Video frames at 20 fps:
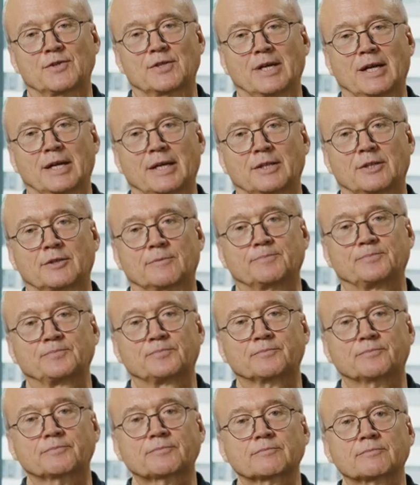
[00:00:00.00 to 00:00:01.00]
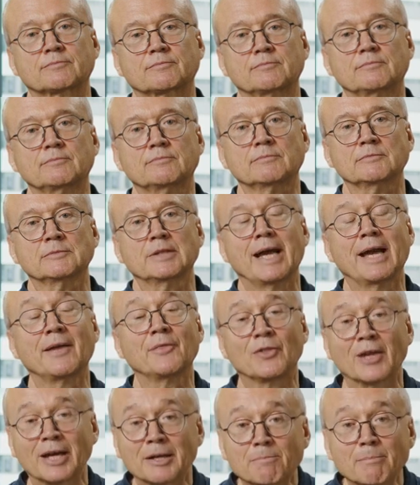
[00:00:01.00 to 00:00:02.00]
side.
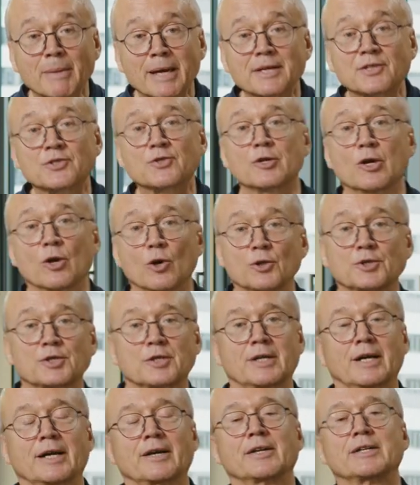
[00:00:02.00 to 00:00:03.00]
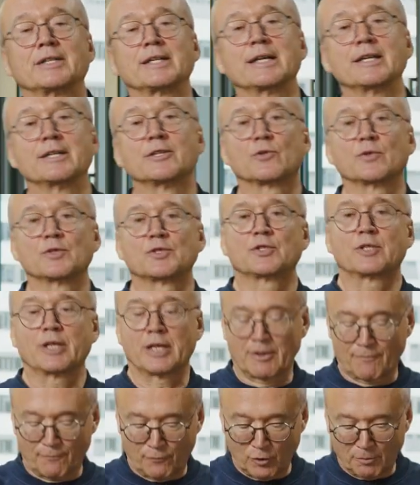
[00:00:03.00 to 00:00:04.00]
And that makes the earth current
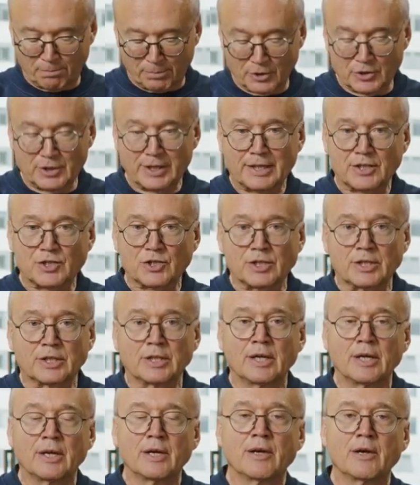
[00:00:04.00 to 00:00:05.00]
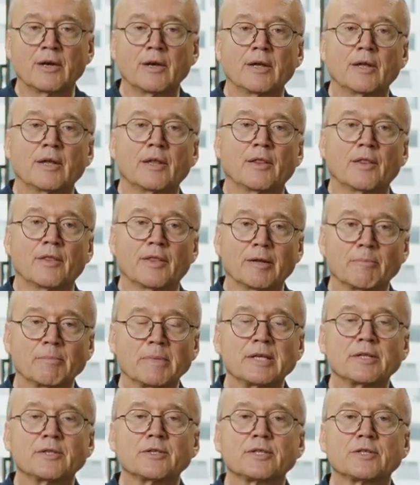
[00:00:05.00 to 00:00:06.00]
interesting for protection. That
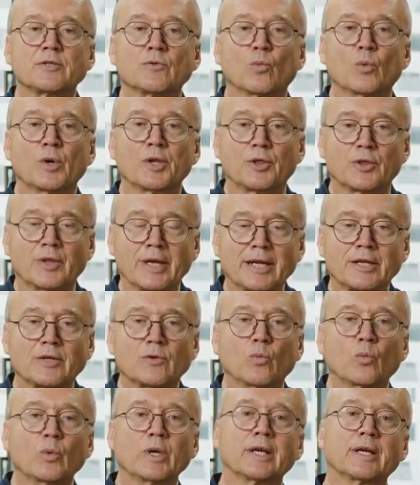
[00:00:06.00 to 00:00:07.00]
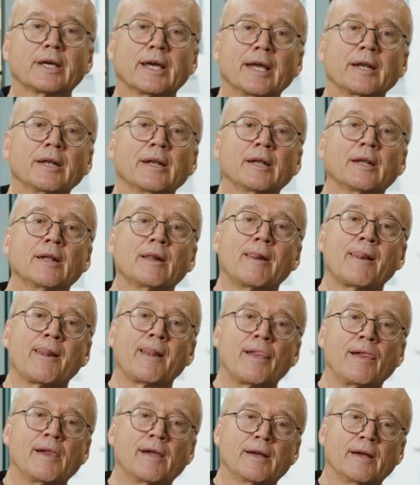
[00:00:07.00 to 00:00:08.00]
means with that we can
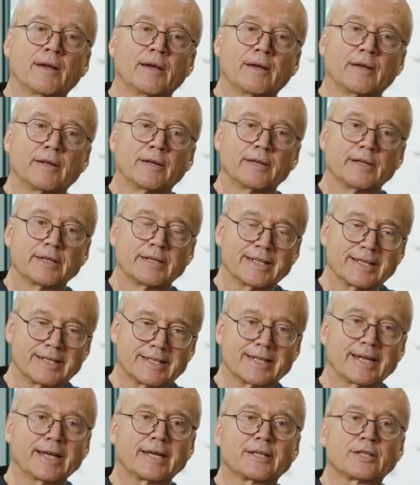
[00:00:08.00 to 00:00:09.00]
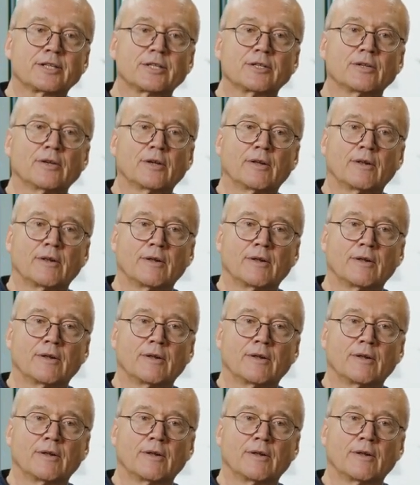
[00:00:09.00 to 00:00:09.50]
detect